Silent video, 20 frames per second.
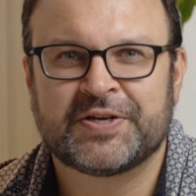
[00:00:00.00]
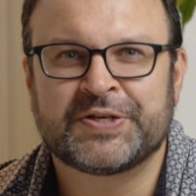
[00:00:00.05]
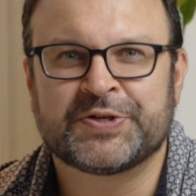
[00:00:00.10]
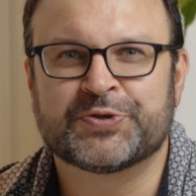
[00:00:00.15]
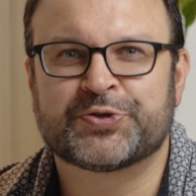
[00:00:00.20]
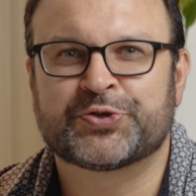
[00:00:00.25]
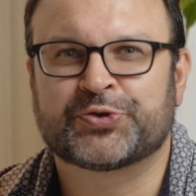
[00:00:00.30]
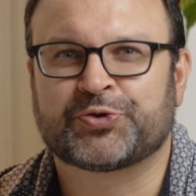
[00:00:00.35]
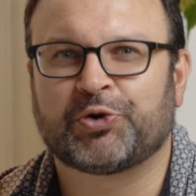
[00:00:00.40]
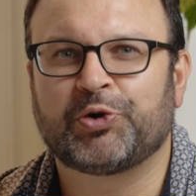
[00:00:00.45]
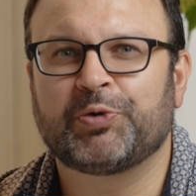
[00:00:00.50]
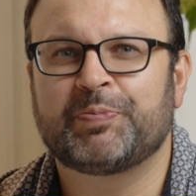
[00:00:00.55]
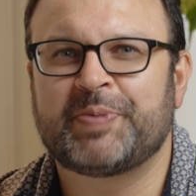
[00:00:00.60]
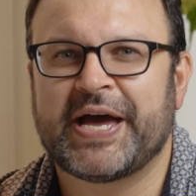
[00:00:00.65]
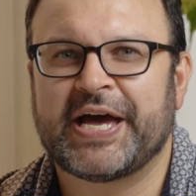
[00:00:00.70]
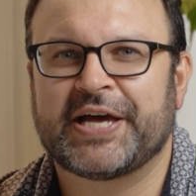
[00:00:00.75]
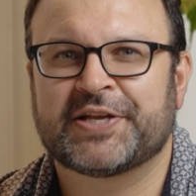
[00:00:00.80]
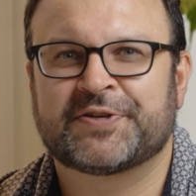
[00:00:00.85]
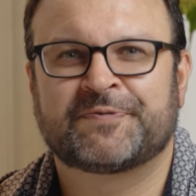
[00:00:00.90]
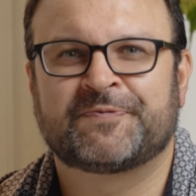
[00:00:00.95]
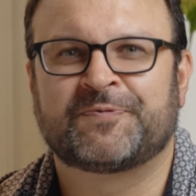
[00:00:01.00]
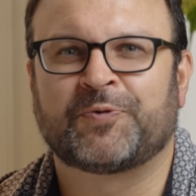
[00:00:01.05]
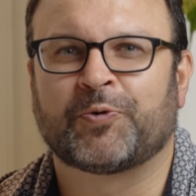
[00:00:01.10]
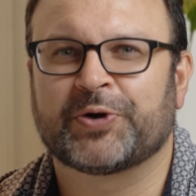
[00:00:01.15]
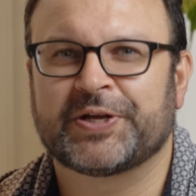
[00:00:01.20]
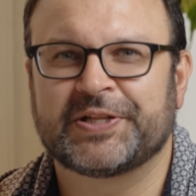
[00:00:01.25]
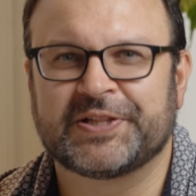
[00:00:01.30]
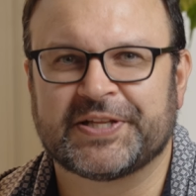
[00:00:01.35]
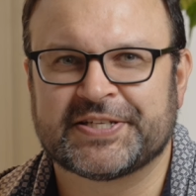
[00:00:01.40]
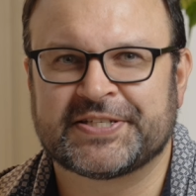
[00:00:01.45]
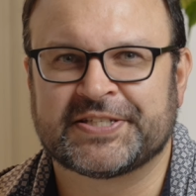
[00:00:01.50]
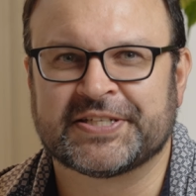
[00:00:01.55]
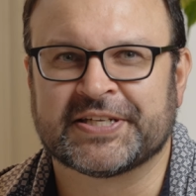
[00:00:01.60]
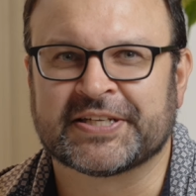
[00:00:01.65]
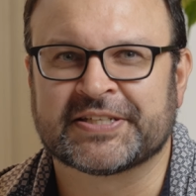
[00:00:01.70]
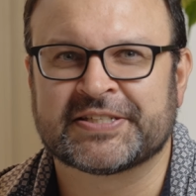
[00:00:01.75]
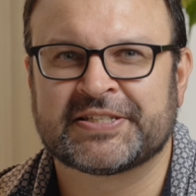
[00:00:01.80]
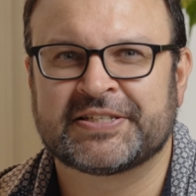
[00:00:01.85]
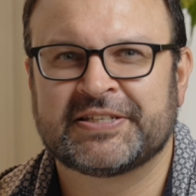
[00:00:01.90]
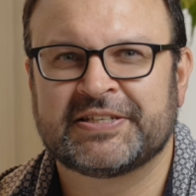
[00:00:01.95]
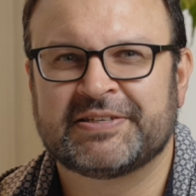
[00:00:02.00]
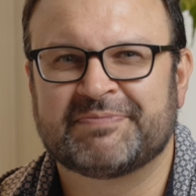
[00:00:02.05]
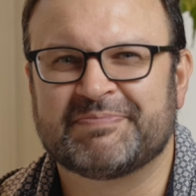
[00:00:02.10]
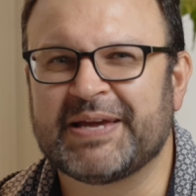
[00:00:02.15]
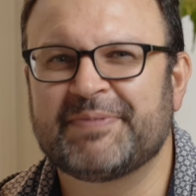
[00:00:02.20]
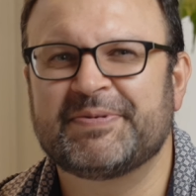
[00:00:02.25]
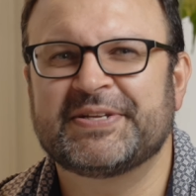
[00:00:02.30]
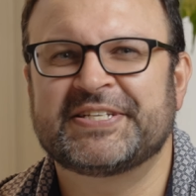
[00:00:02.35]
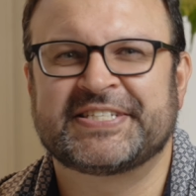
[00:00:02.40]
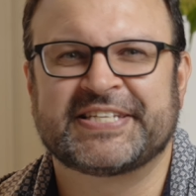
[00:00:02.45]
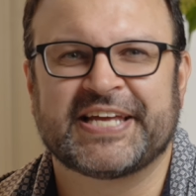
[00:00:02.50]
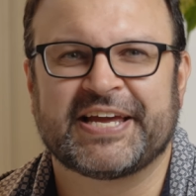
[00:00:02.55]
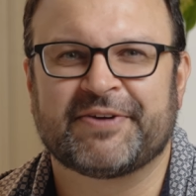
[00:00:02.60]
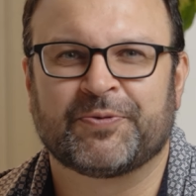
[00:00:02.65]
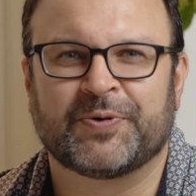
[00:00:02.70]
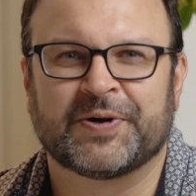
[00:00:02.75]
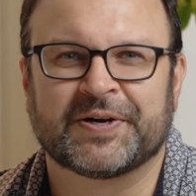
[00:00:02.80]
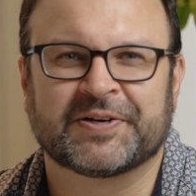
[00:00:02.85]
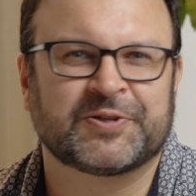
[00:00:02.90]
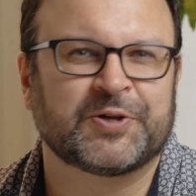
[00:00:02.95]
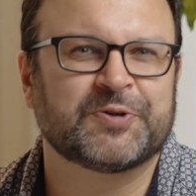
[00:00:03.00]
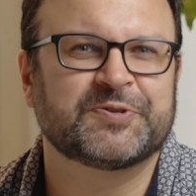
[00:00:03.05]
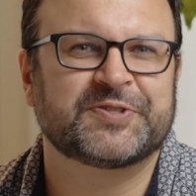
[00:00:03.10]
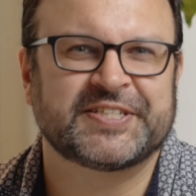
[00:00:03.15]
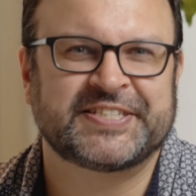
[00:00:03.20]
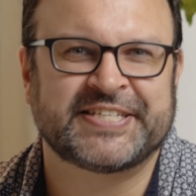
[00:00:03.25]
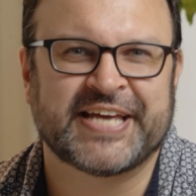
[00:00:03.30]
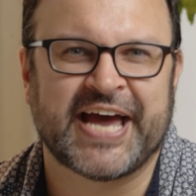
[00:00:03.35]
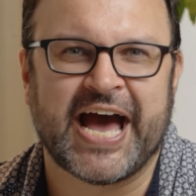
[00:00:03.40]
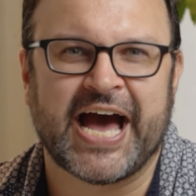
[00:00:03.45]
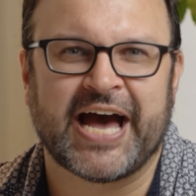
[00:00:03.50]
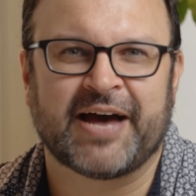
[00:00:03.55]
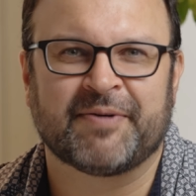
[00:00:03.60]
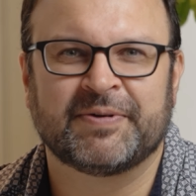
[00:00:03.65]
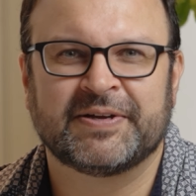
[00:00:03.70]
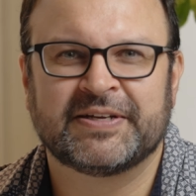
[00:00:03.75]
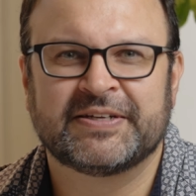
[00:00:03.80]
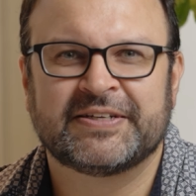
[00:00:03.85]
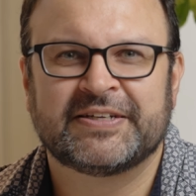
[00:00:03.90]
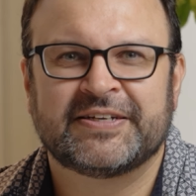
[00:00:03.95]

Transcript: You scroll past 40 listings, maybe save one, close the tab.